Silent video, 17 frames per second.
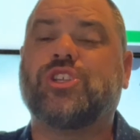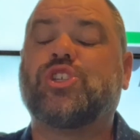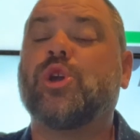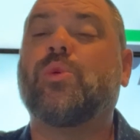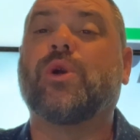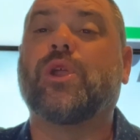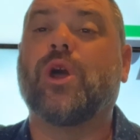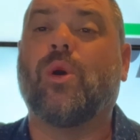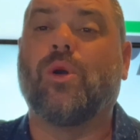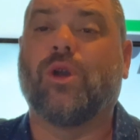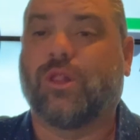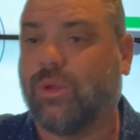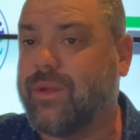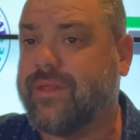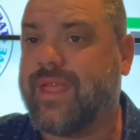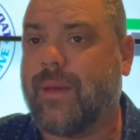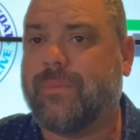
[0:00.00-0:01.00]
2-0,
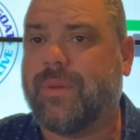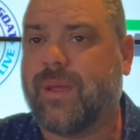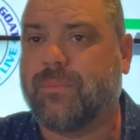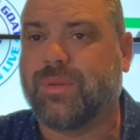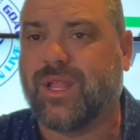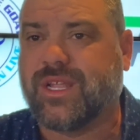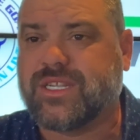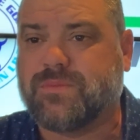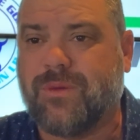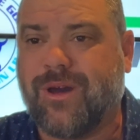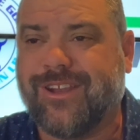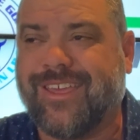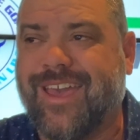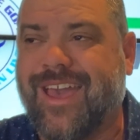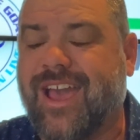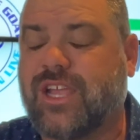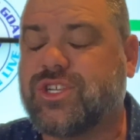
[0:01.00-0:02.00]
including that big plus
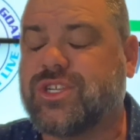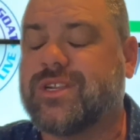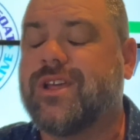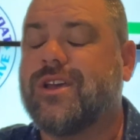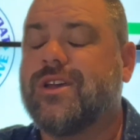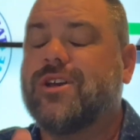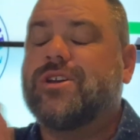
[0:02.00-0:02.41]
money action.